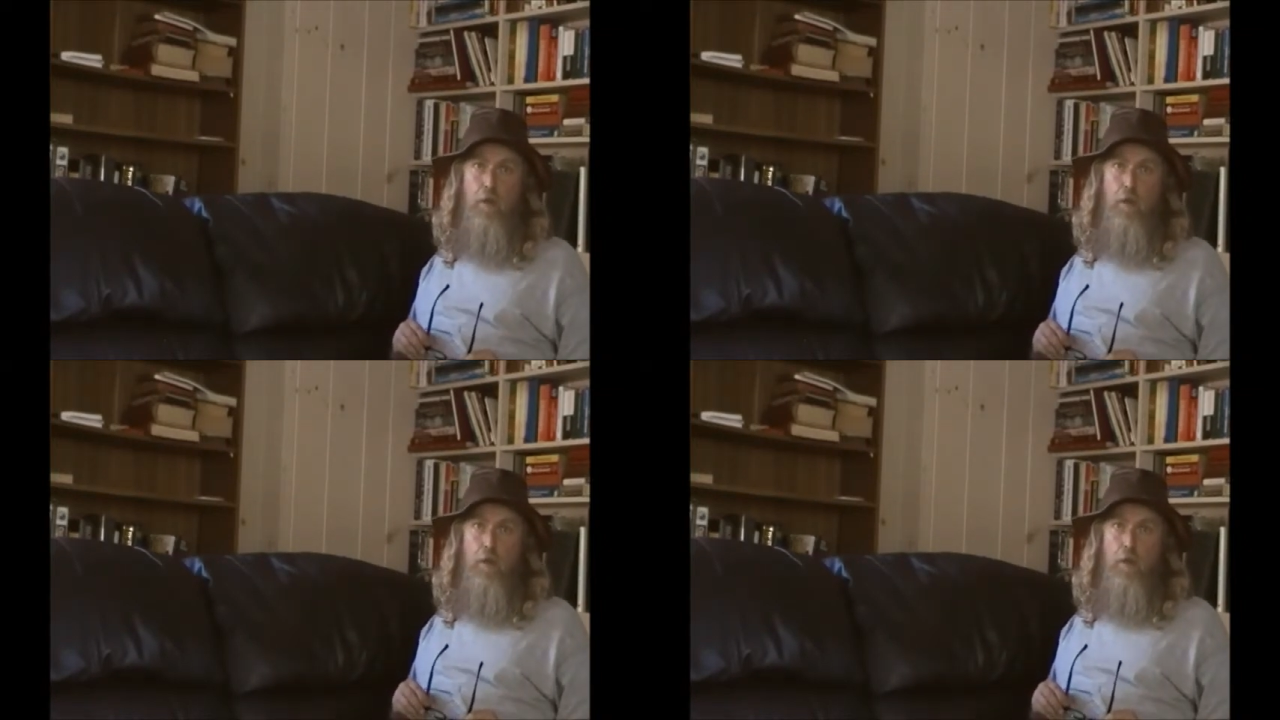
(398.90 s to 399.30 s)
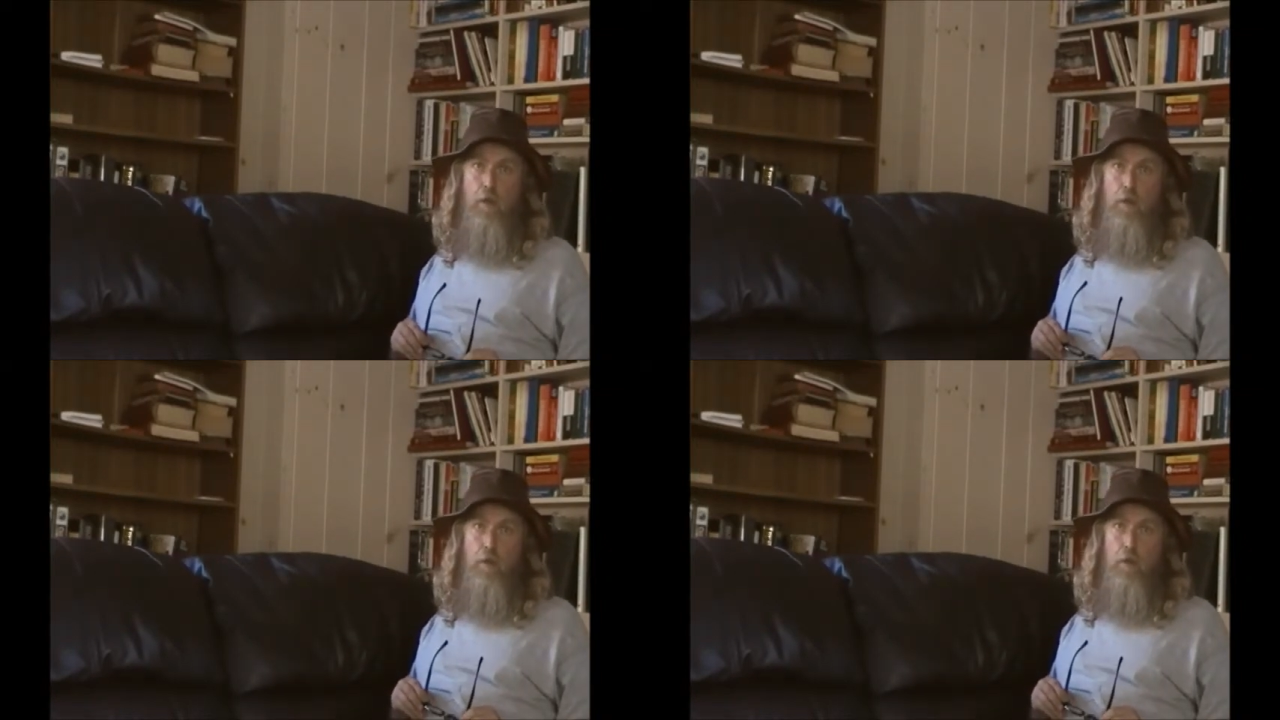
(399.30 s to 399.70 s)

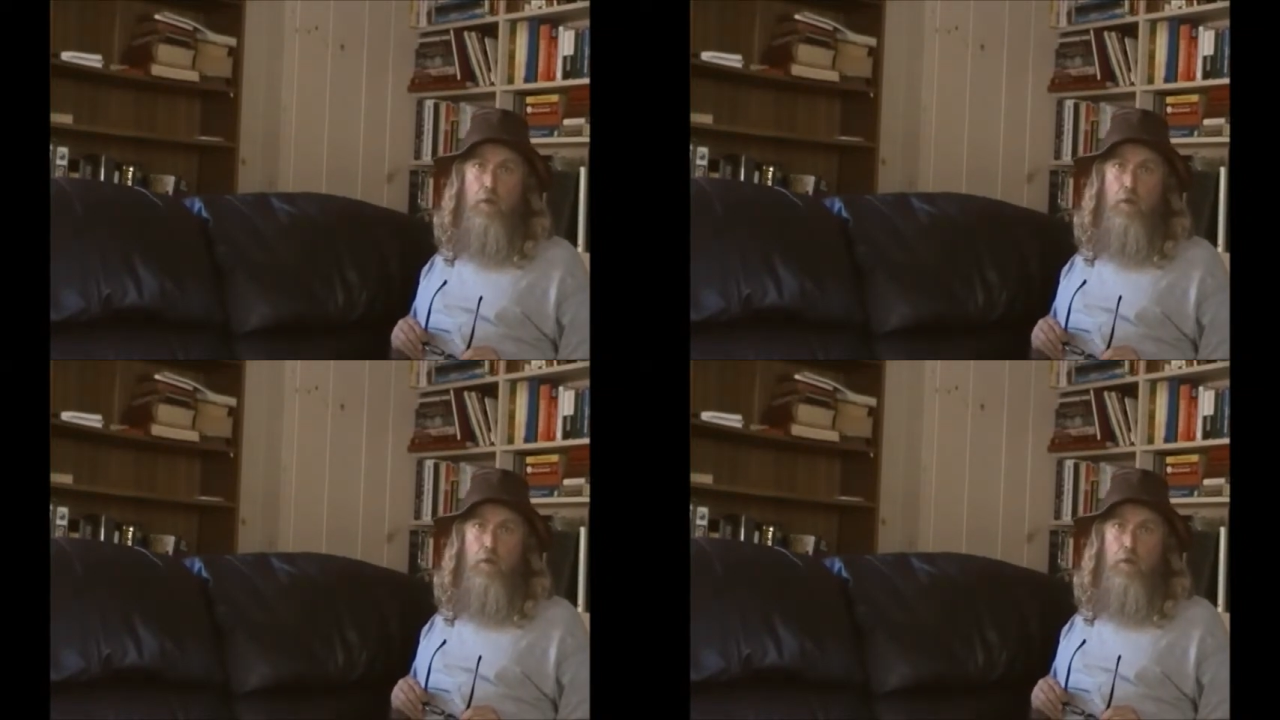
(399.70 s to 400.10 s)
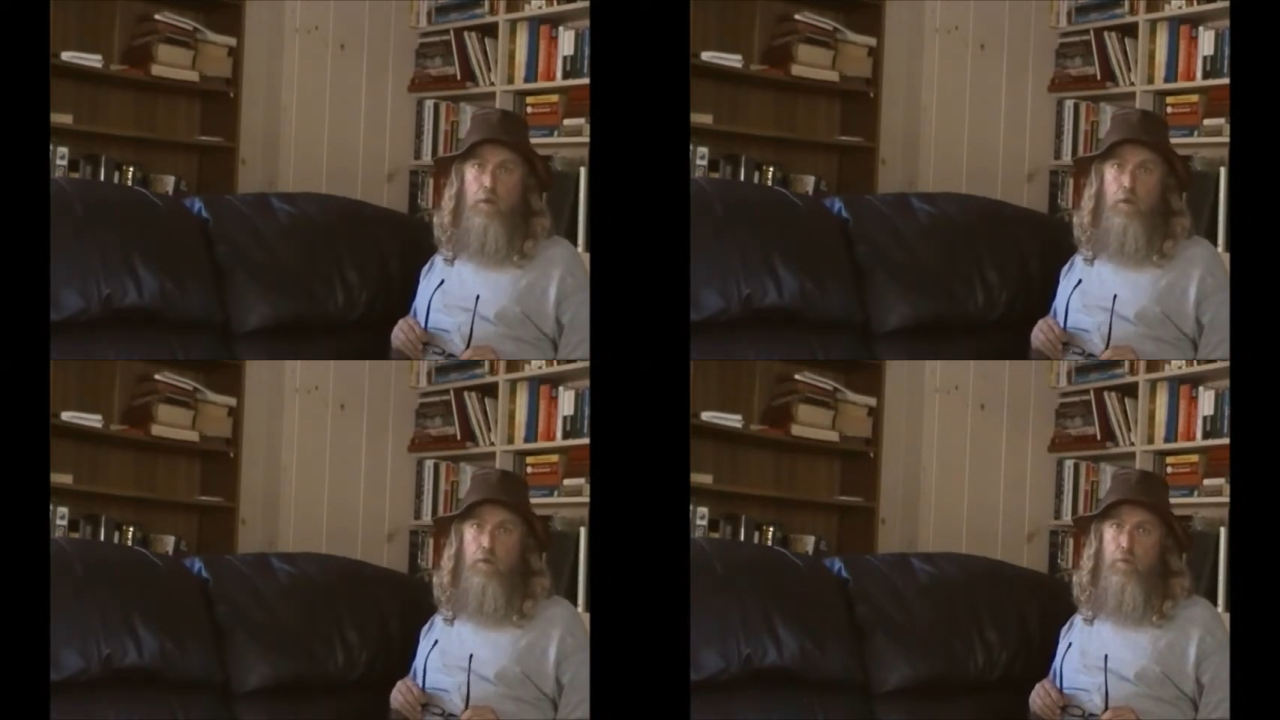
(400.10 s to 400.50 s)

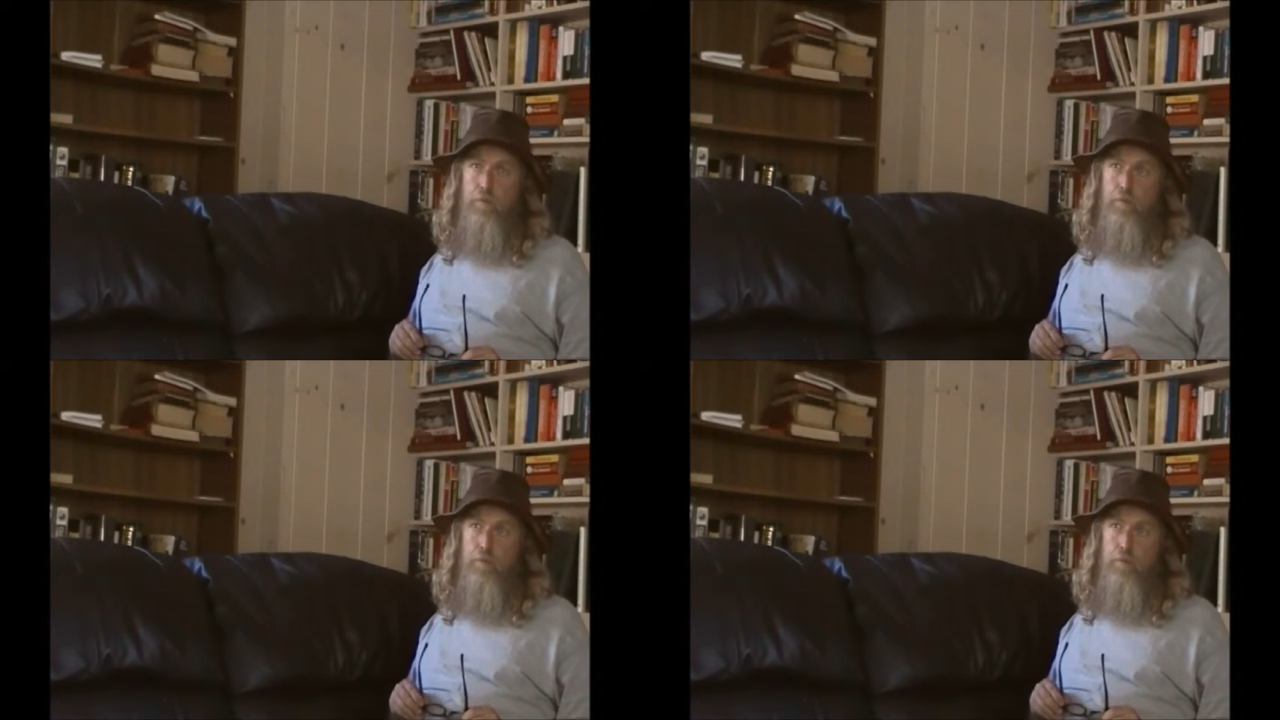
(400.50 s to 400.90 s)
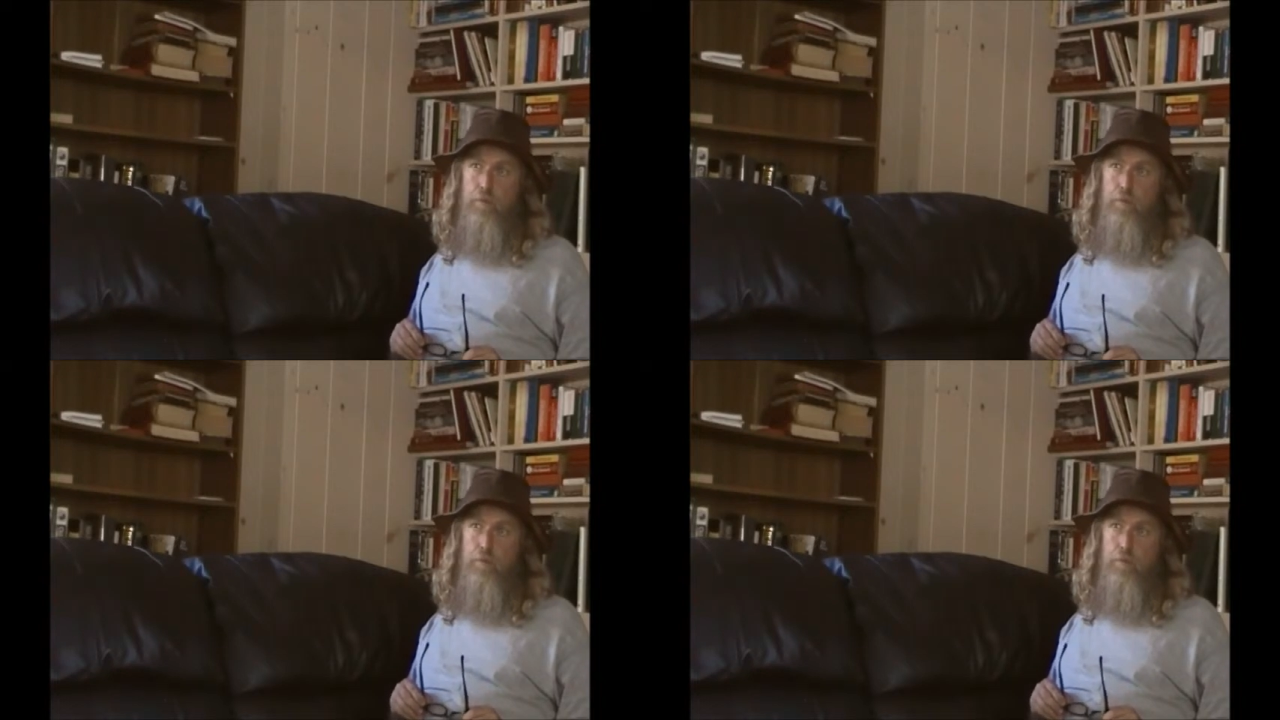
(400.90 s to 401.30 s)

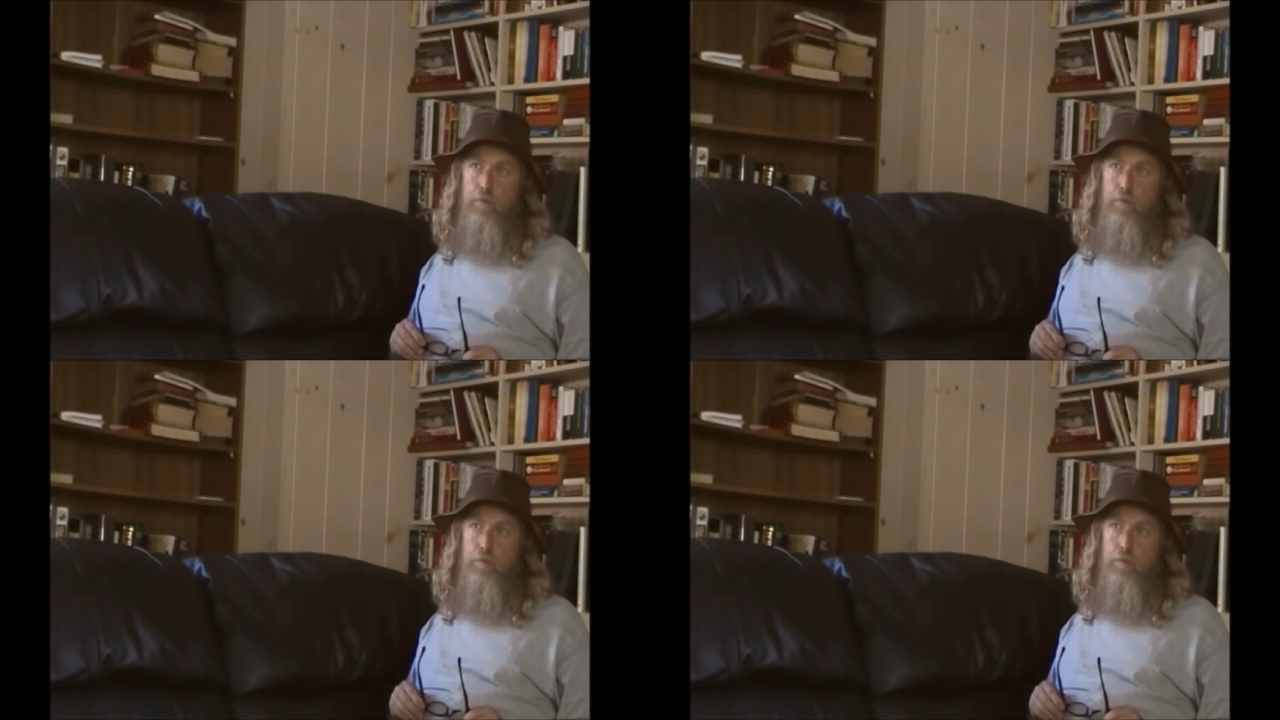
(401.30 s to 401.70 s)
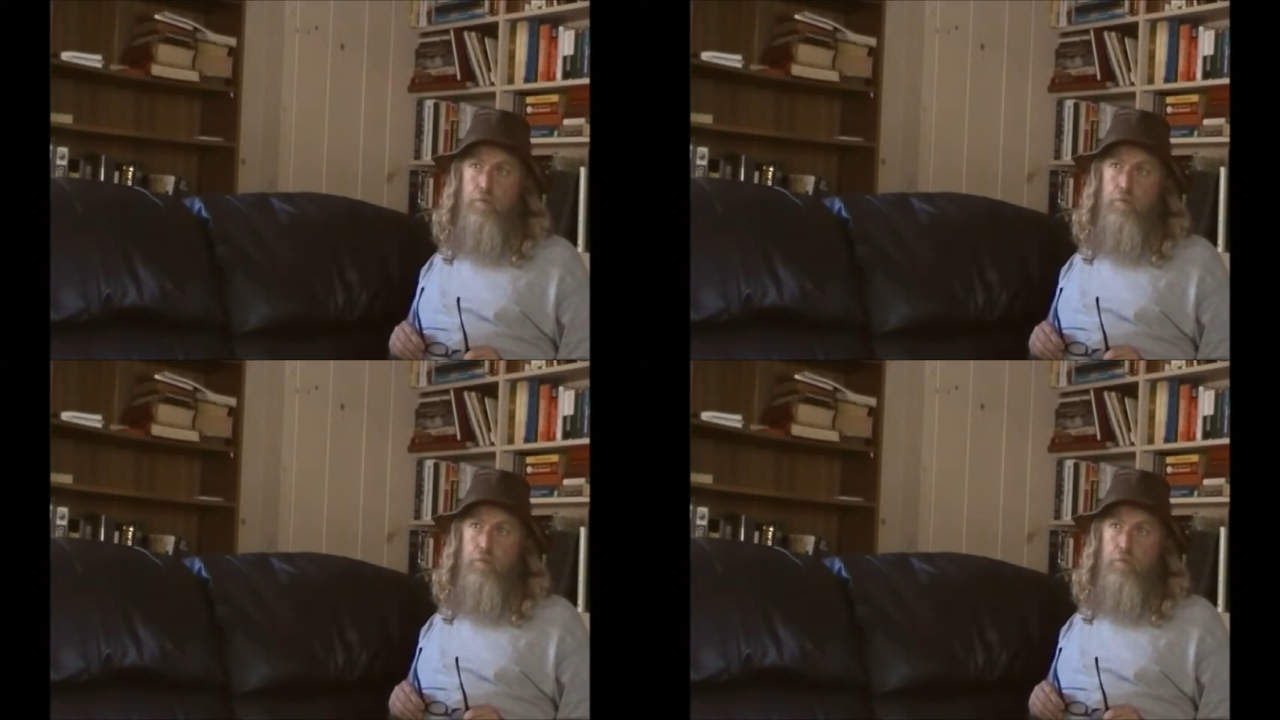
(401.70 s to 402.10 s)
Nobody speaks.